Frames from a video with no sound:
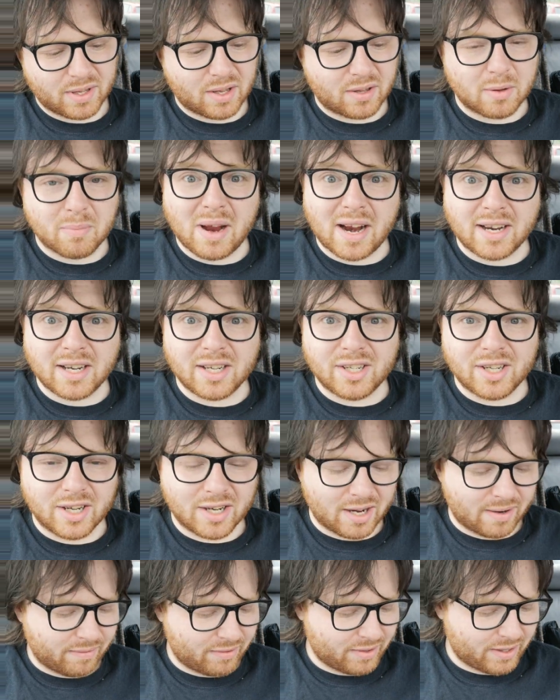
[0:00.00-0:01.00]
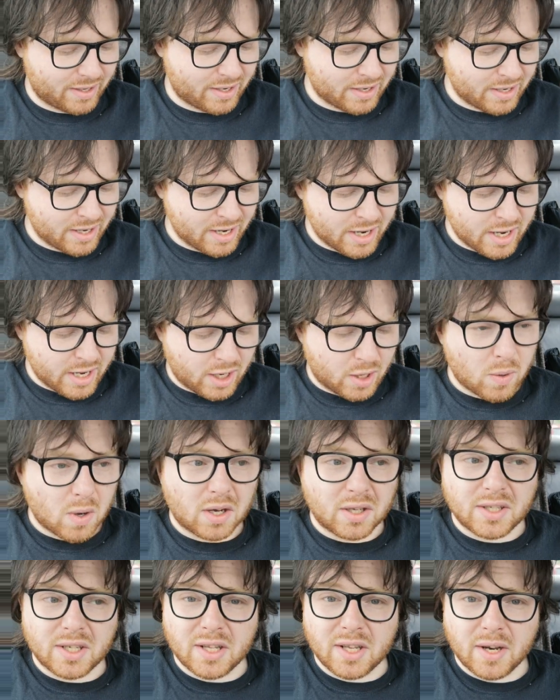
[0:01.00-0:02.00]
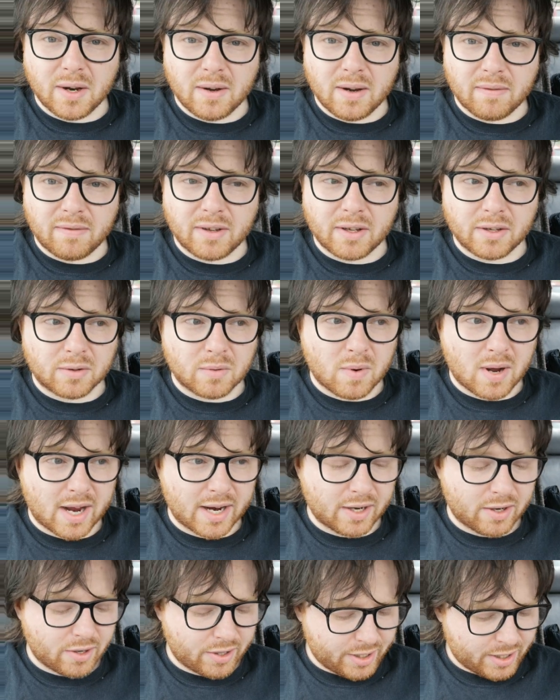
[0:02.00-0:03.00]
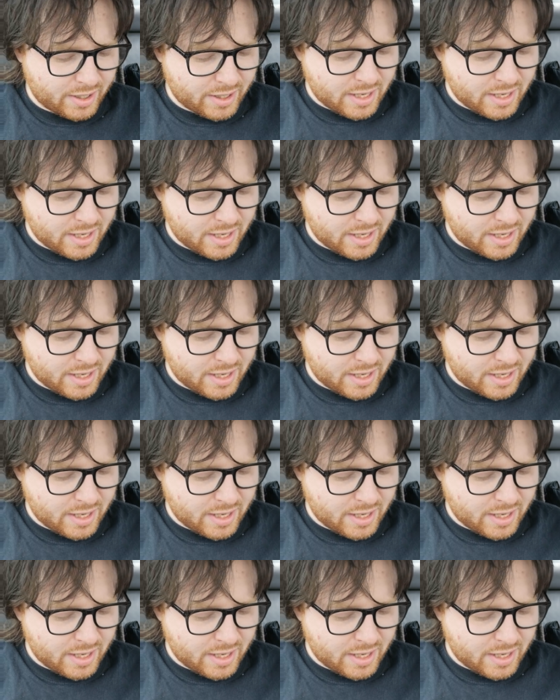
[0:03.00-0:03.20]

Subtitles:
all the packaging and everything. Quality of the unit feels quite good.